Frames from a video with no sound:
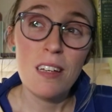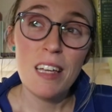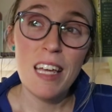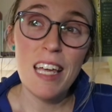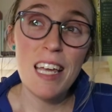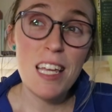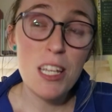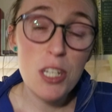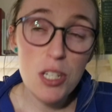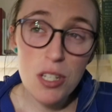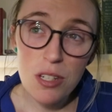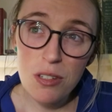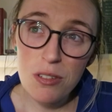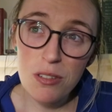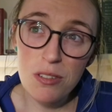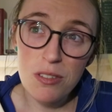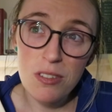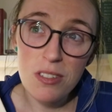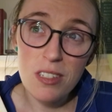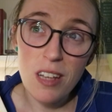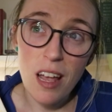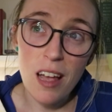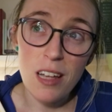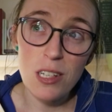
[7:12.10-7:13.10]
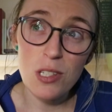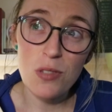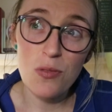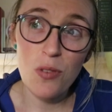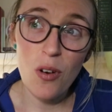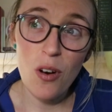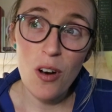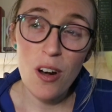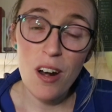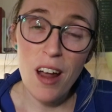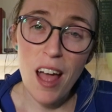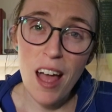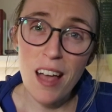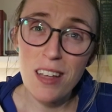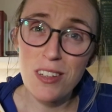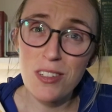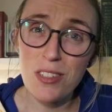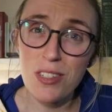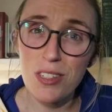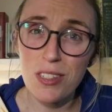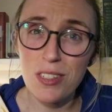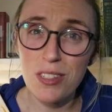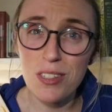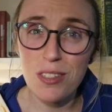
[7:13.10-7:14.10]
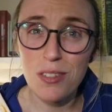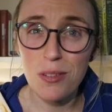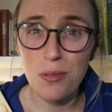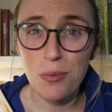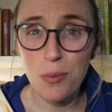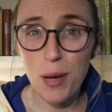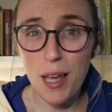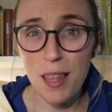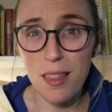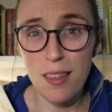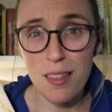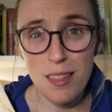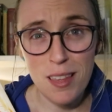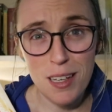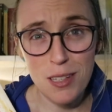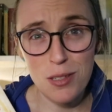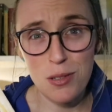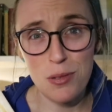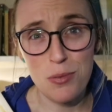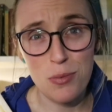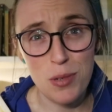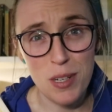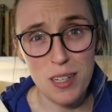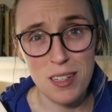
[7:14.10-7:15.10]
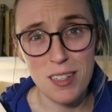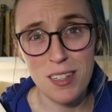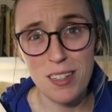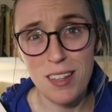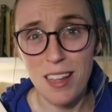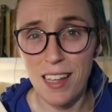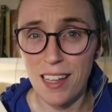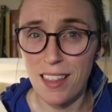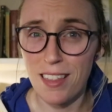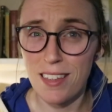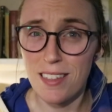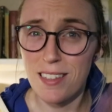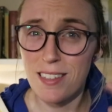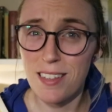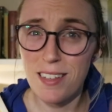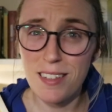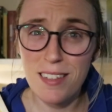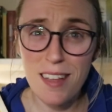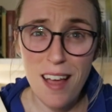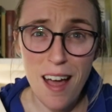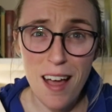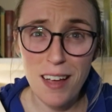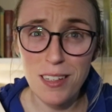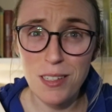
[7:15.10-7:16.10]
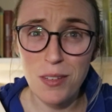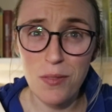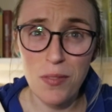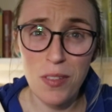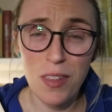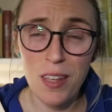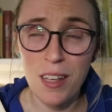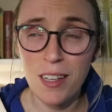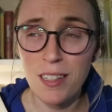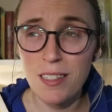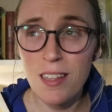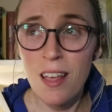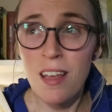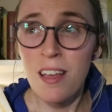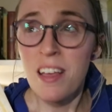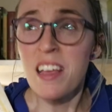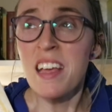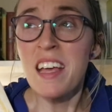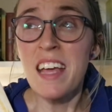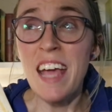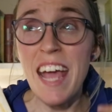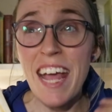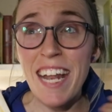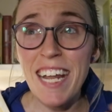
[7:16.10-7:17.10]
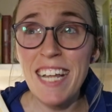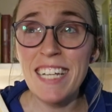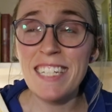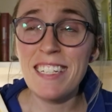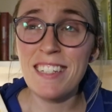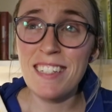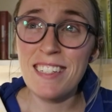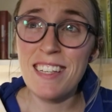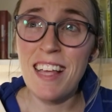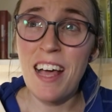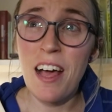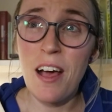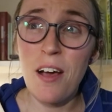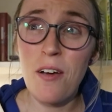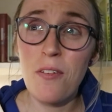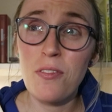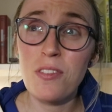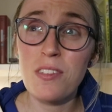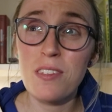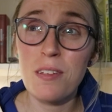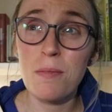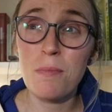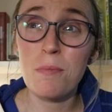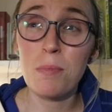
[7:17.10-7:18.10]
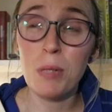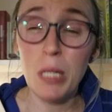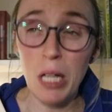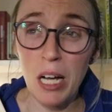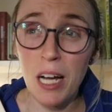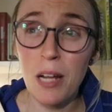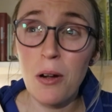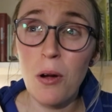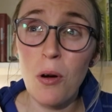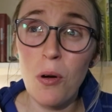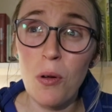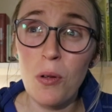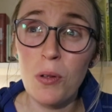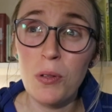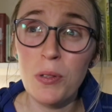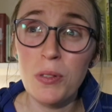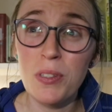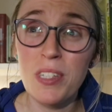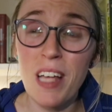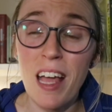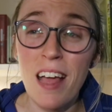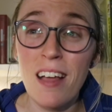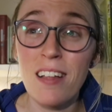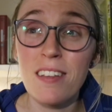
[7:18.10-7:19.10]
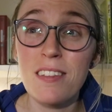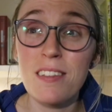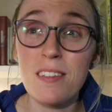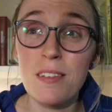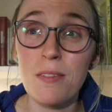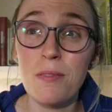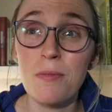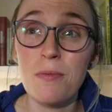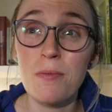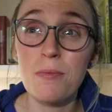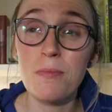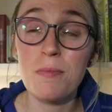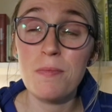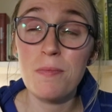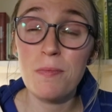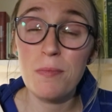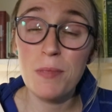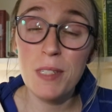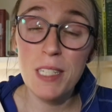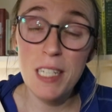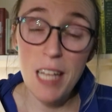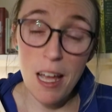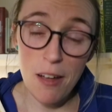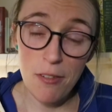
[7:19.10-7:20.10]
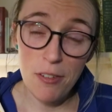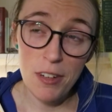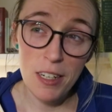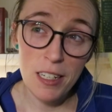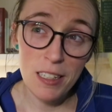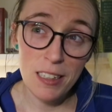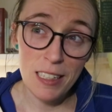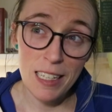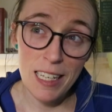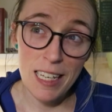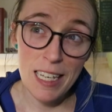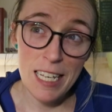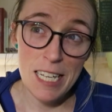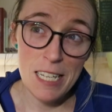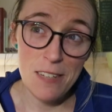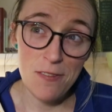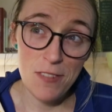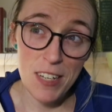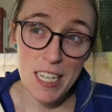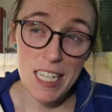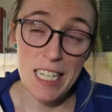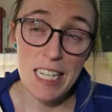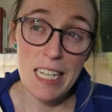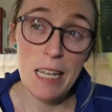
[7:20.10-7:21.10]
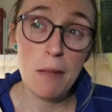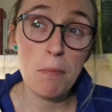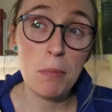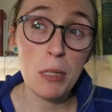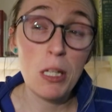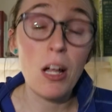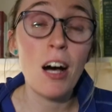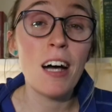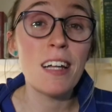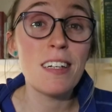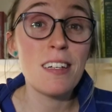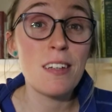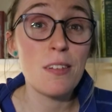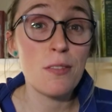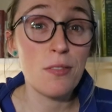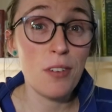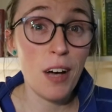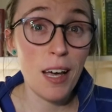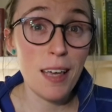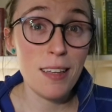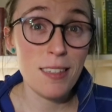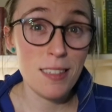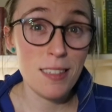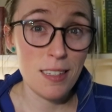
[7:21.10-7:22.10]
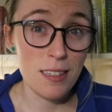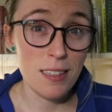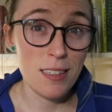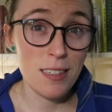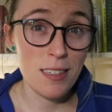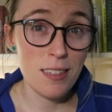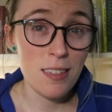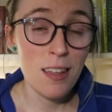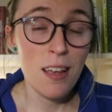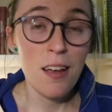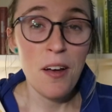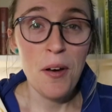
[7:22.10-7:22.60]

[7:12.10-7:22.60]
issues as far as just the way that things are written, like the syntax of things, and it does have some plot holes and some definitely convenient plot devices,